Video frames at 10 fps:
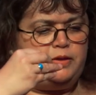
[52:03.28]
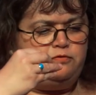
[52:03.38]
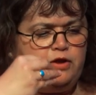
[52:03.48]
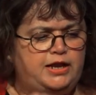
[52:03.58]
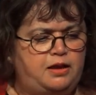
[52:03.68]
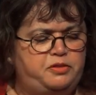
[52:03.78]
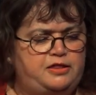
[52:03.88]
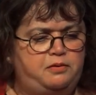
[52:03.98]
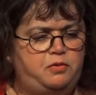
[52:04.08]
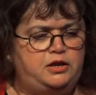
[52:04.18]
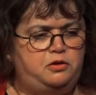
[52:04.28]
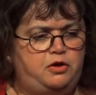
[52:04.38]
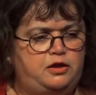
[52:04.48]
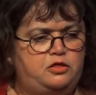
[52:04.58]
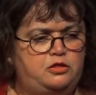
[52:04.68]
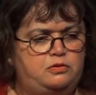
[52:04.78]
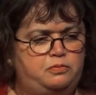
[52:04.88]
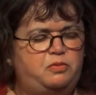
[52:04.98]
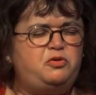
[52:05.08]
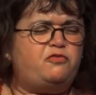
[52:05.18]
be really upset when you were actually,
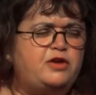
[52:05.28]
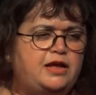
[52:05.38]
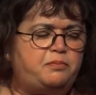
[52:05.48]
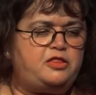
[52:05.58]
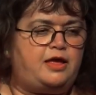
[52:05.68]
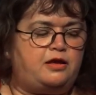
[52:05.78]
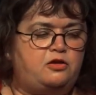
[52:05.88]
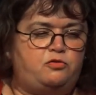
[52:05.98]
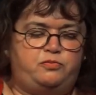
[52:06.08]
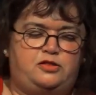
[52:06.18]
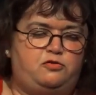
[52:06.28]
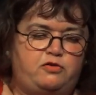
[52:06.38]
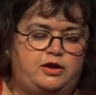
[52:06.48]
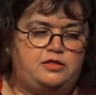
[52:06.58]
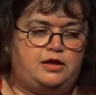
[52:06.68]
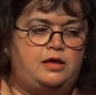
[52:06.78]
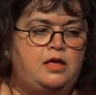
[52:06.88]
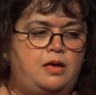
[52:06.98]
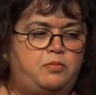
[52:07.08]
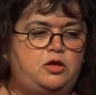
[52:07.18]
well, I'm not really upset because obviously you're writing it,
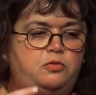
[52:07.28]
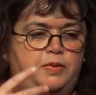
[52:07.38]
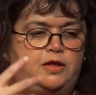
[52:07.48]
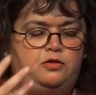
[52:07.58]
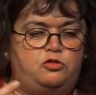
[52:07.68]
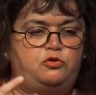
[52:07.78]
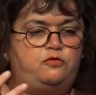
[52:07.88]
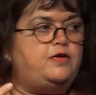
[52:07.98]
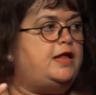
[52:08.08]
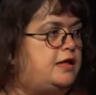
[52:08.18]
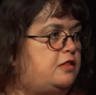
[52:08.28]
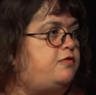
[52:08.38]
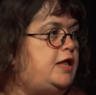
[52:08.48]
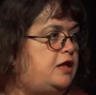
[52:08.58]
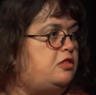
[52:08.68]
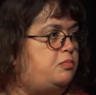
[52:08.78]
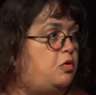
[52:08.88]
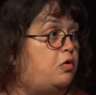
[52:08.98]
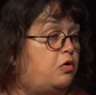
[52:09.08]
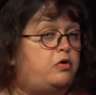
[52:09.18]
but you'd be sort of feeling the feelings
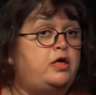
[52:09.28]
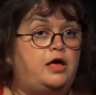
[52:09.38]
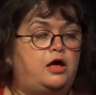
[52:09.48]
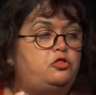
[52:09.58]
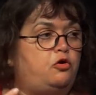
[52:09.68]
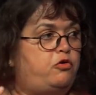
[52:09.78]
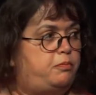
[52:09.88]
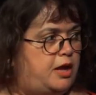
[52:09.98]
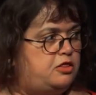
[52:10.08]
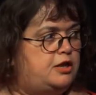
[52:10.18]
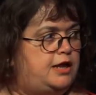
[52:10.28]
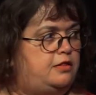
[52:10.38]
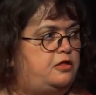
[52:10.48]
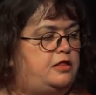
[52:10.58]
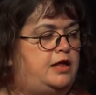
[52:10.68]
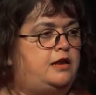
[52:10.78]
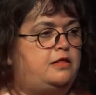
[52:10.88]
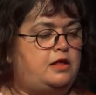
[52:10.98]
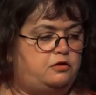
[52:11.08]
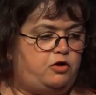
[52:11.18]
more as you're imagining the scene
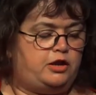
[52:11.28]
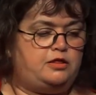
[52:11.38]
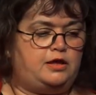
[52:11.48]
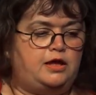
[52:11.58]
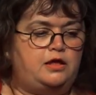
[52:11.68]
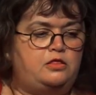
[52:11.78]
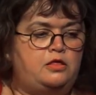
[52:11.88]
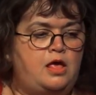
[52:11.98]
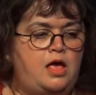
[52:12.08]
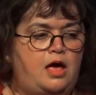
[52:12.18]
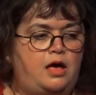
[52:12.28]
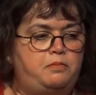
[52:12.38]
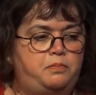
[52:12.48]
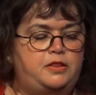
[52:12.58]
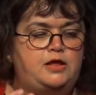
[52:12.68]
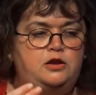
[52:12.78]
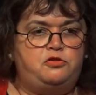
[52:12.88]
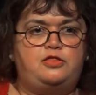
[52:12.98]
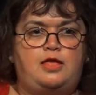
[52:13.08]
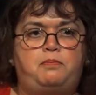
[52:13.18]
and then writing it. Um, but then you
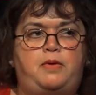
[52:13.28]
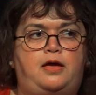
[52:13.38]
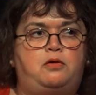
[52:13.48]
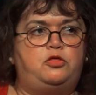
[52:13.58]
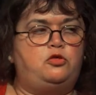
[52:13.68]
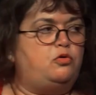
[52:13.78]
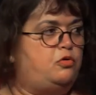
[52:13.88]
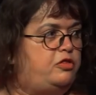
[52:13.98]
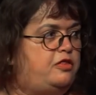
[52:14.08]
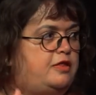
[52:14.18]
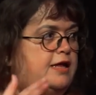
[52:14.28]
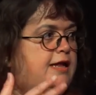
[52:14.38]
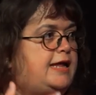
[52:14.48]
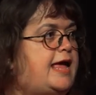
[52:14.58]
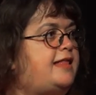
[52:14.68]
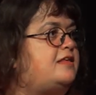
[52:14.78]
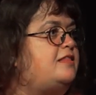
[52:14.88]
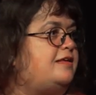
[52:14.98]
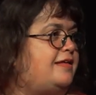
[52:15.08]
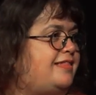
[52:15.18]
step back with your steely
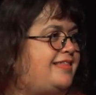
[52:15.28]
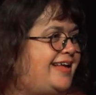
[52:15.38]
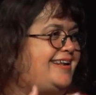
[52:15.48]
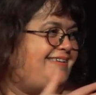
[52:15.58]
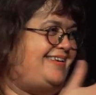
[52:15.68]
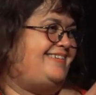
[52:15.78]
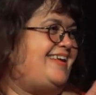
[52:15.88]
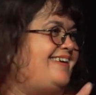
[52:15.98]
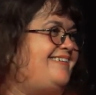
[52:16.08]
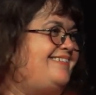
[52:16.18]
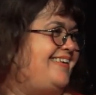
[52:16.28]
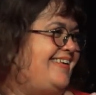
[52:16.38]
editors. I know you know